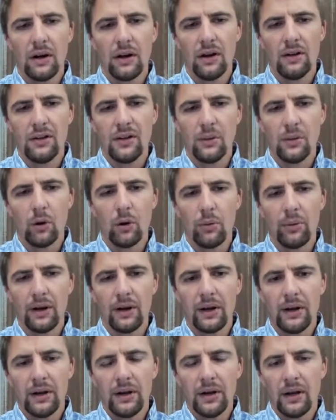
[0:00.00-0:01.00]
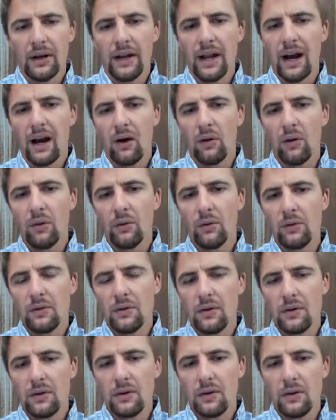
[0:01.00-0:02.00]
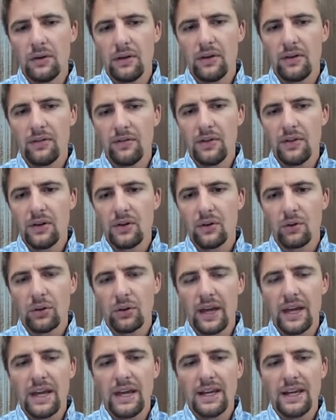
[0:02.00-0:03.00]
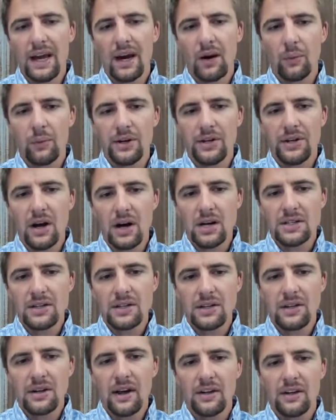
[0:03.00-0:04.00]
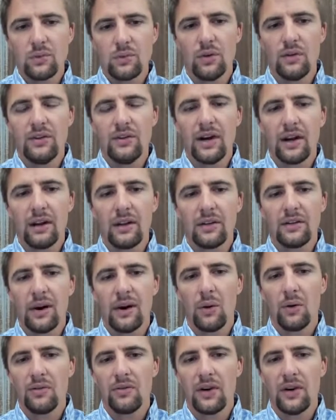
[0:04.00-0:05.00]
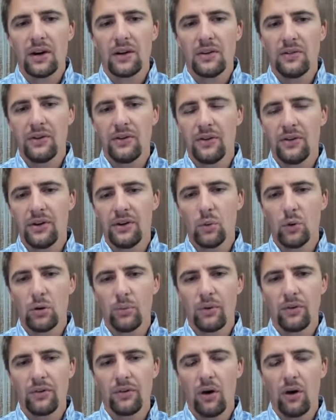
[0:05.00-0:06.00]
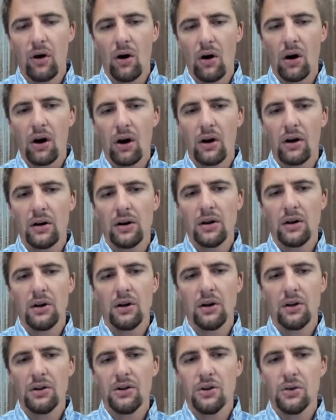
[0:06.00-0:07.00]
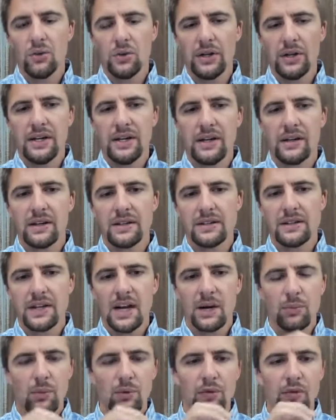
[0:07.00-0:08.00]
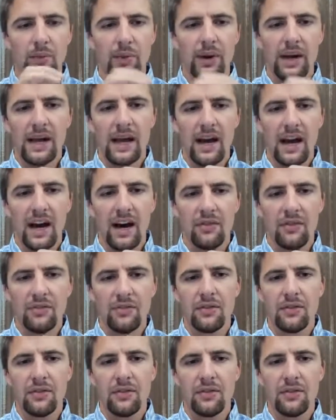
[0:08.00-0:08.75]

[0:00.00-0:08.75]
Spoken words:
deworming. Now, the fecal egg count reduction test would tell us how effective your dewormers are. You would get a sample from a calf,